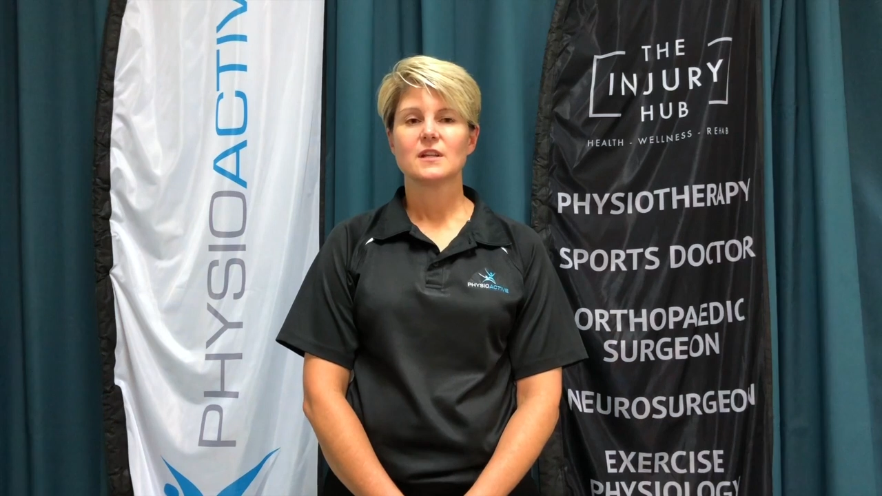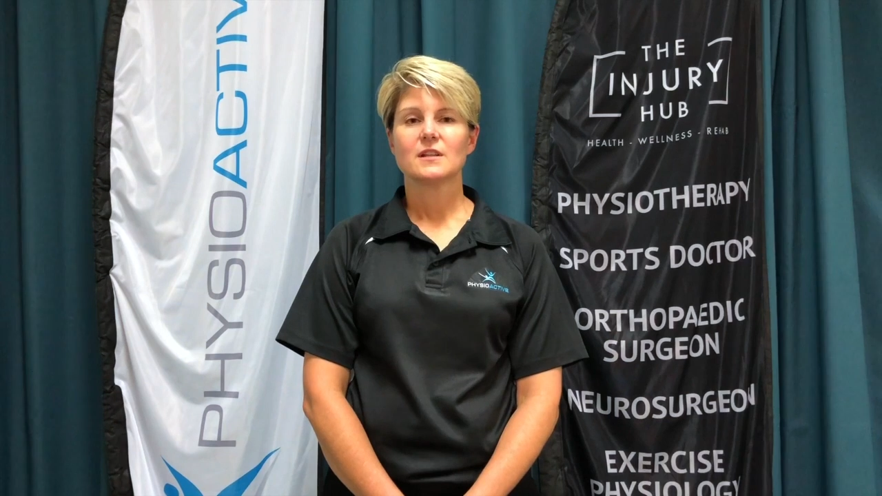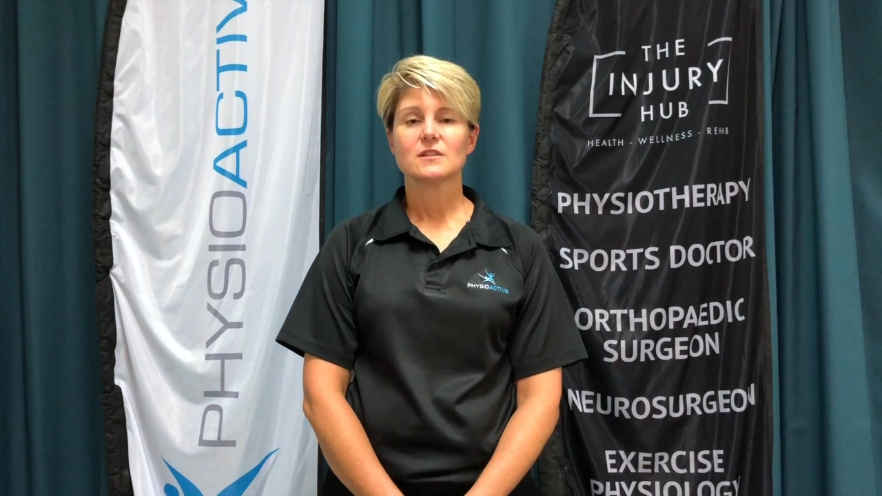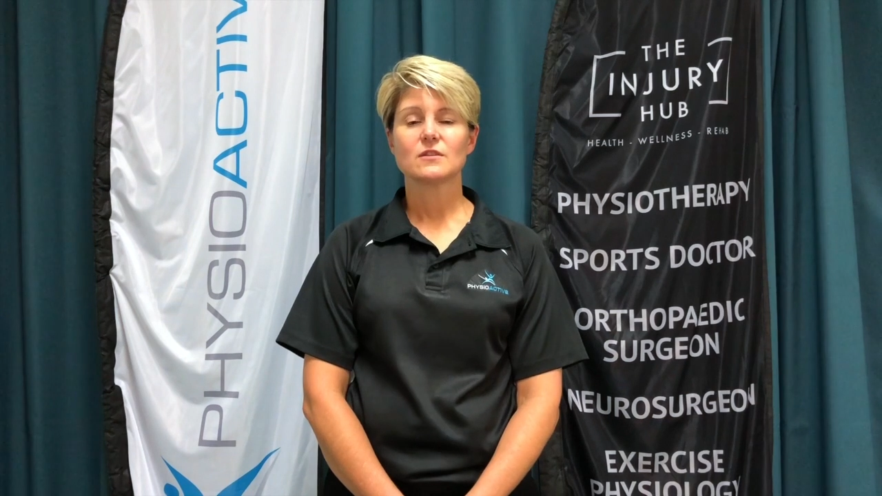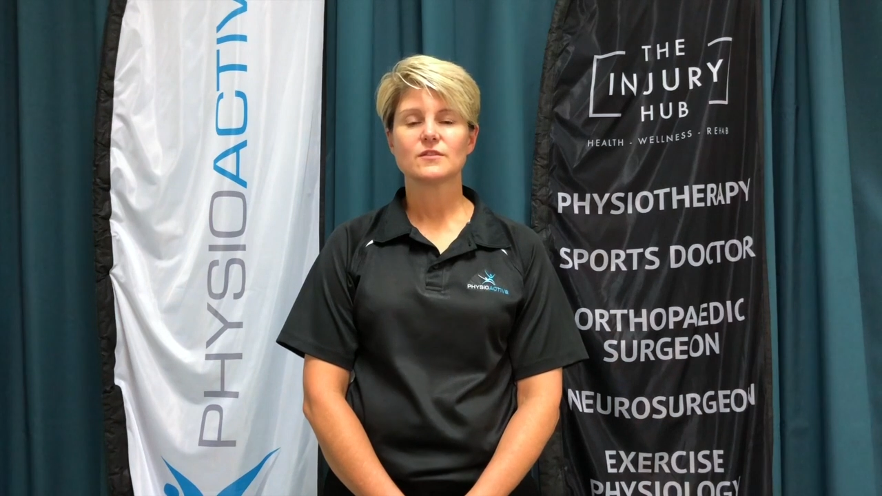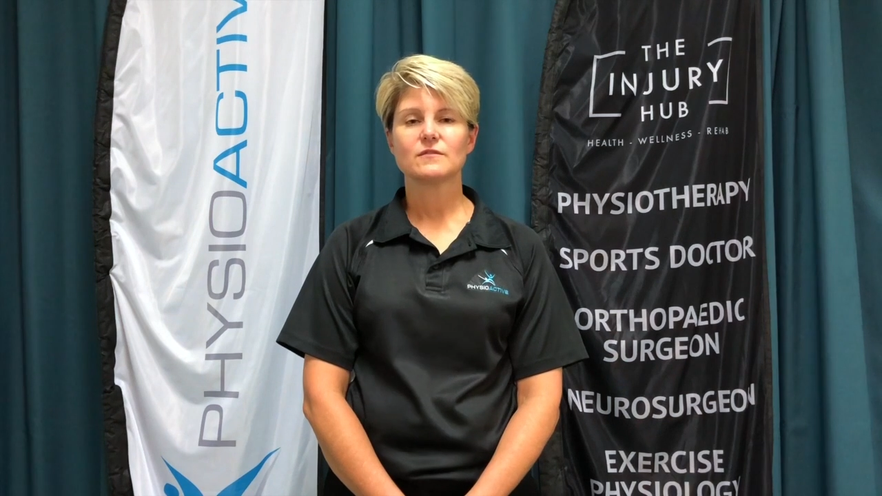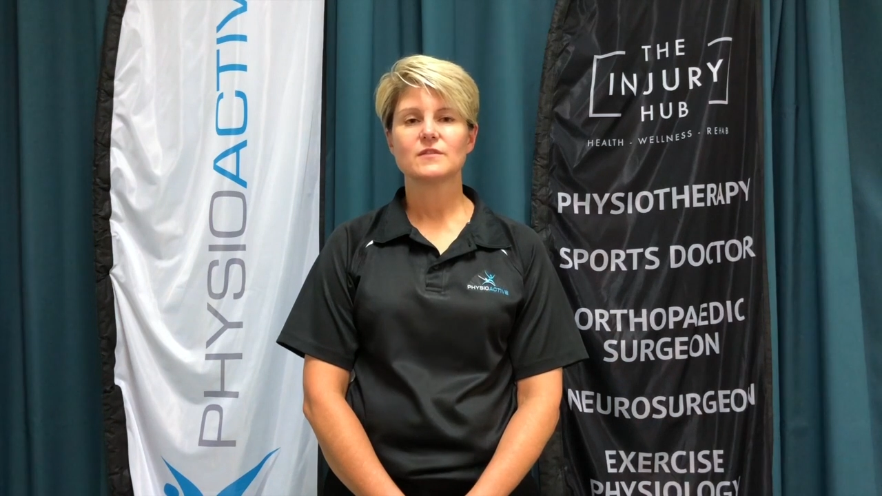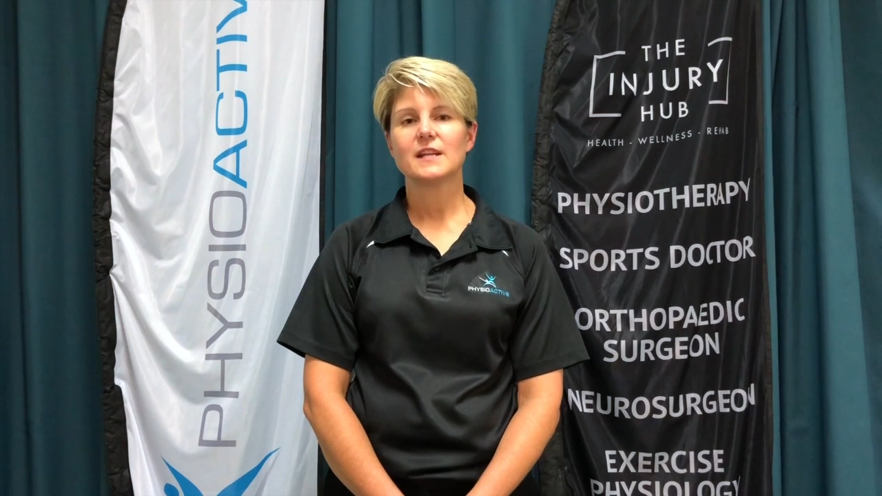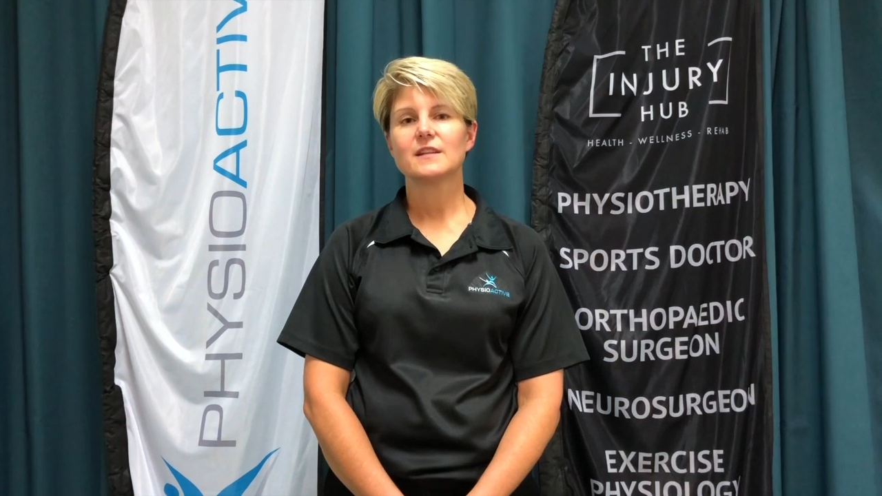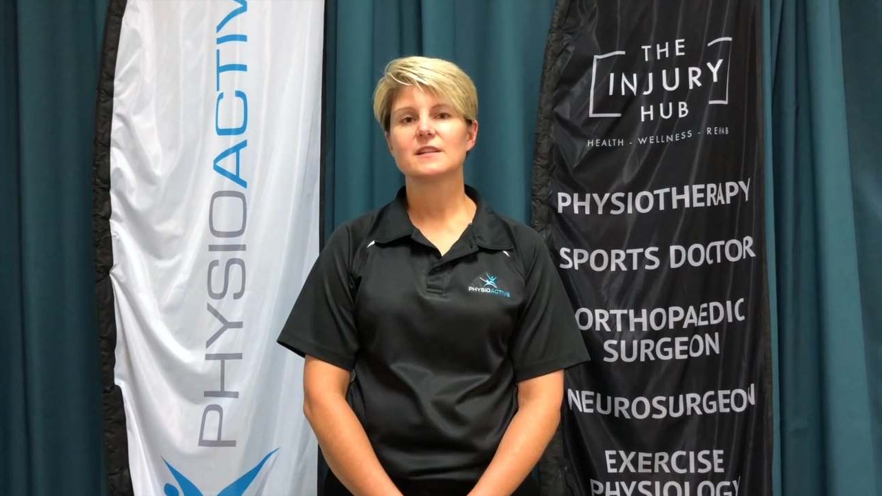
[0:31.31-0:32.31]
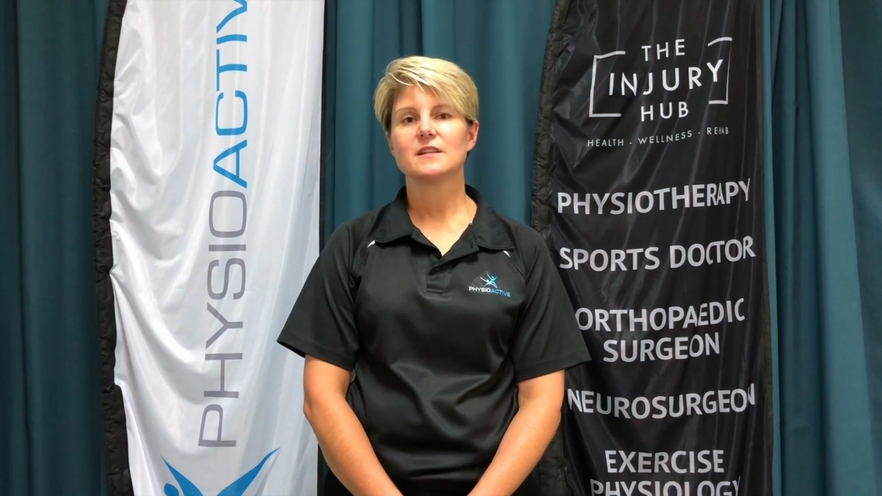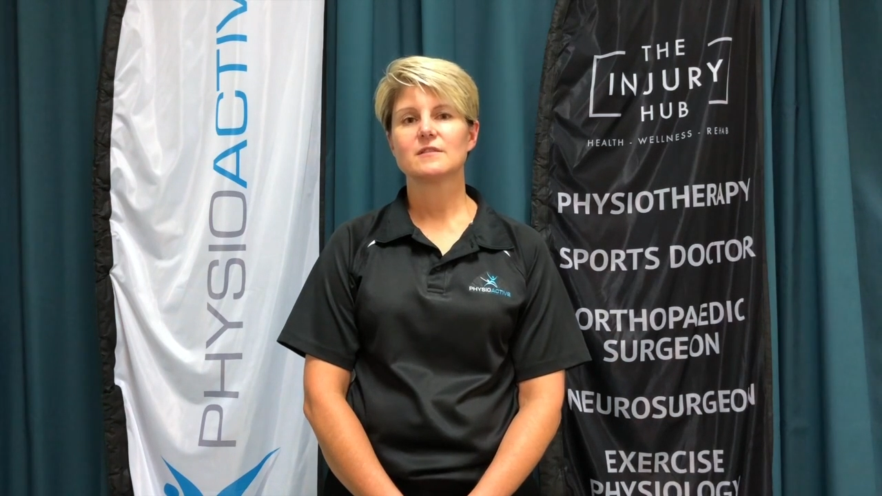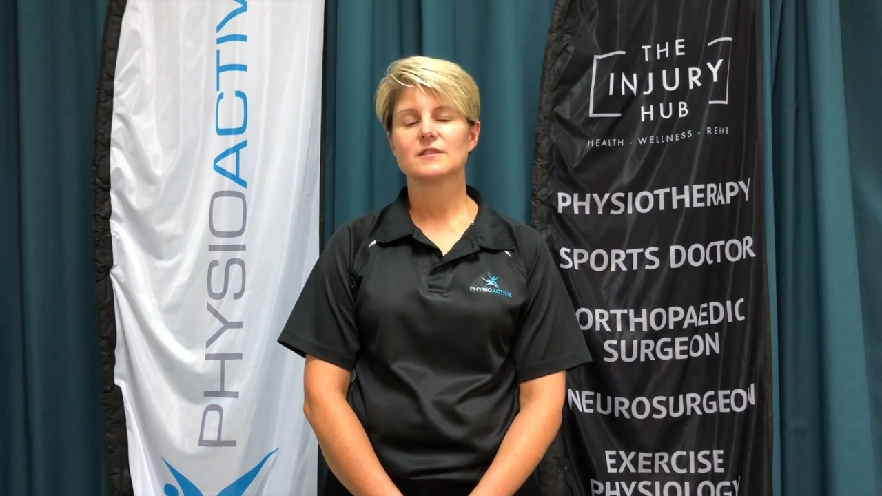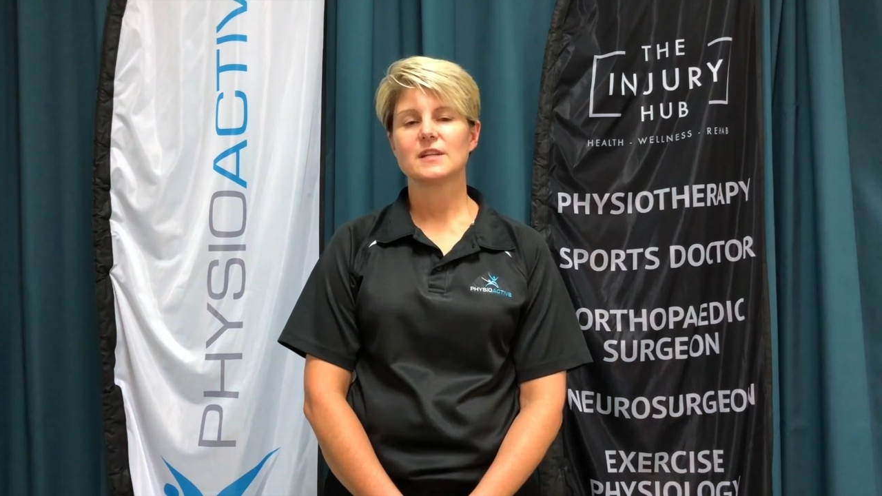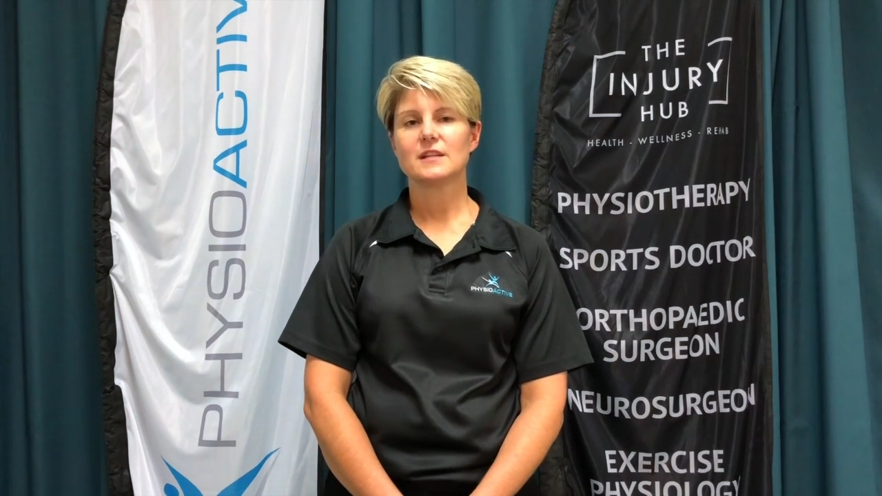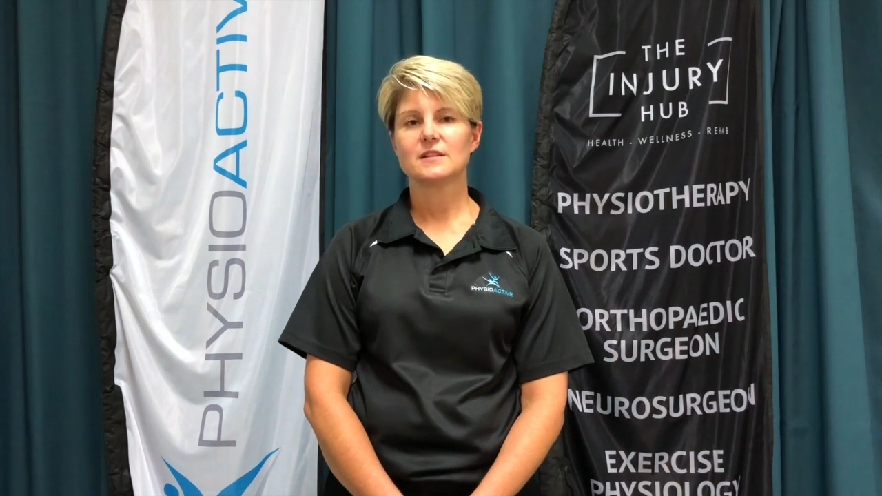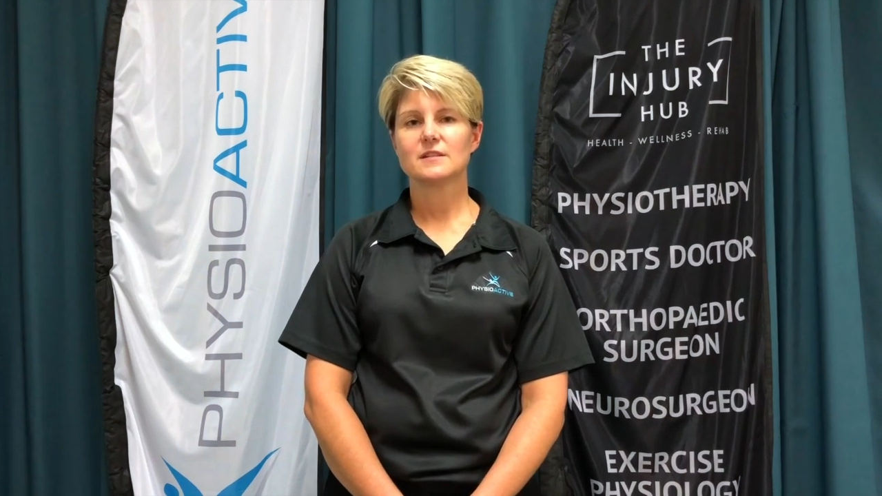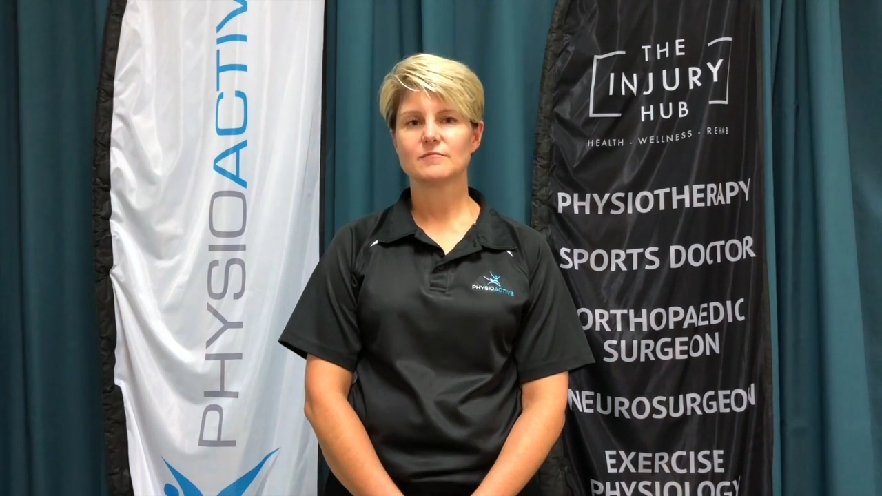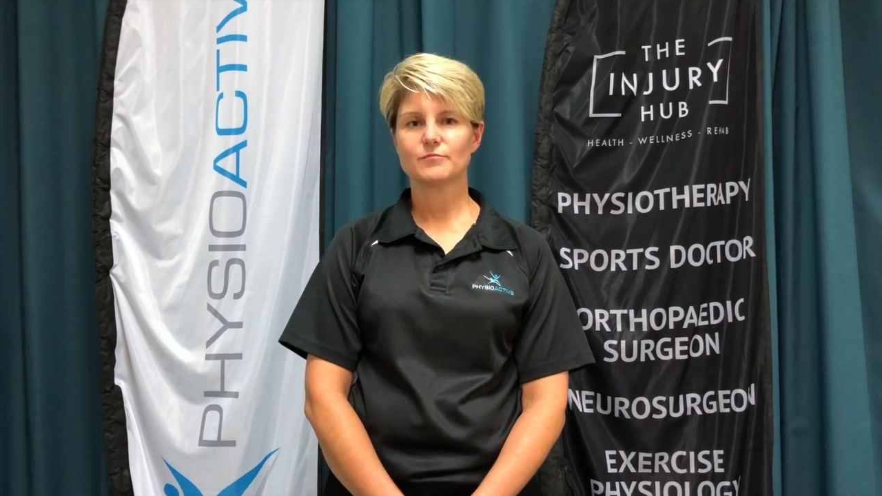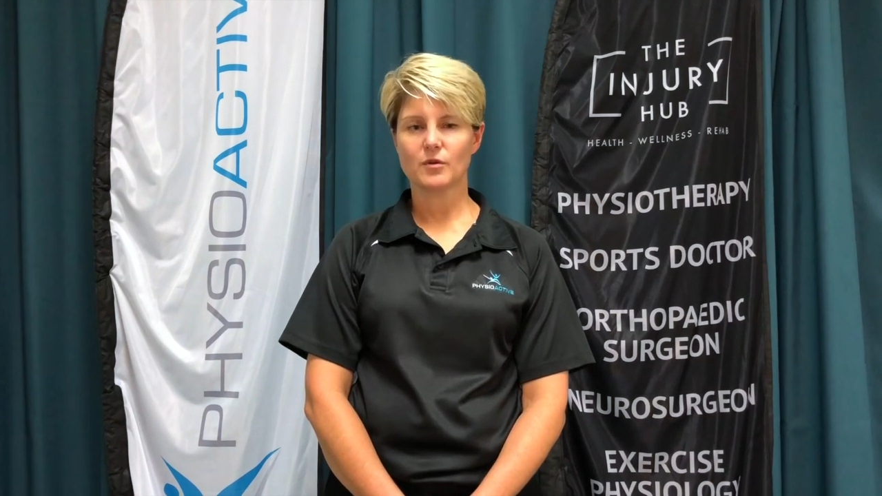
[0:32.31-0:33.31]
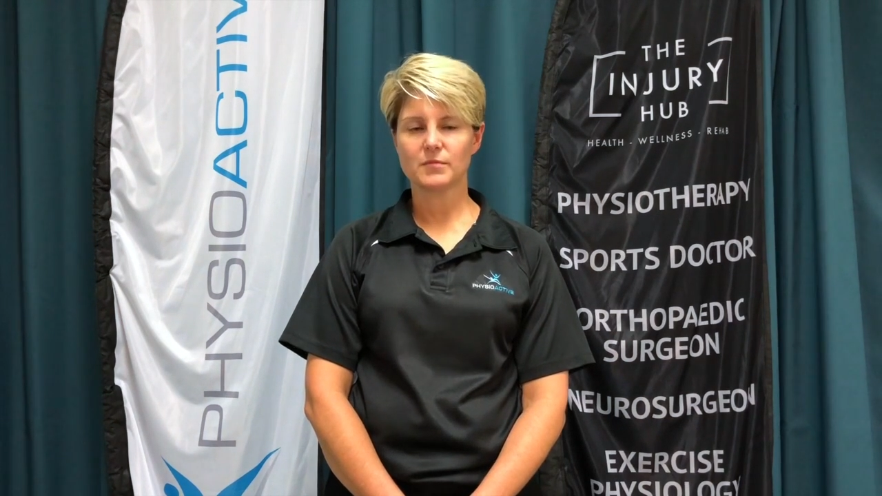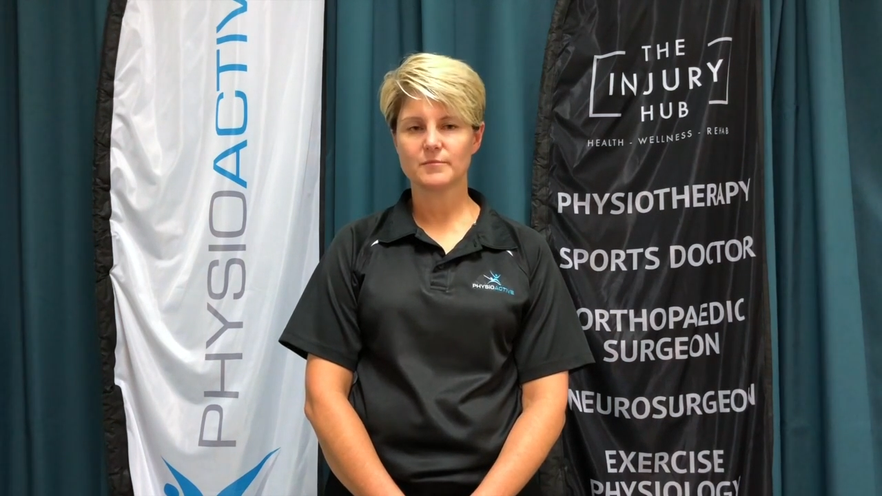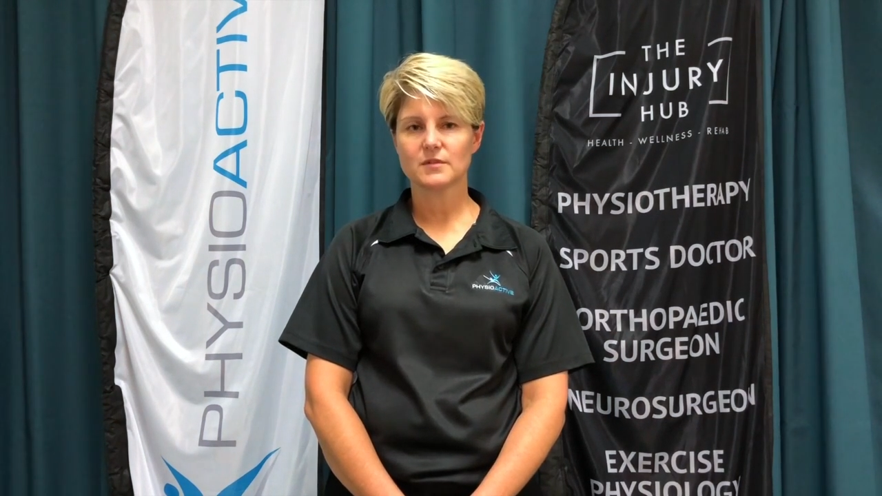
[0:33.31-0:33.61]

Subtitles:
There's lots of tendon problems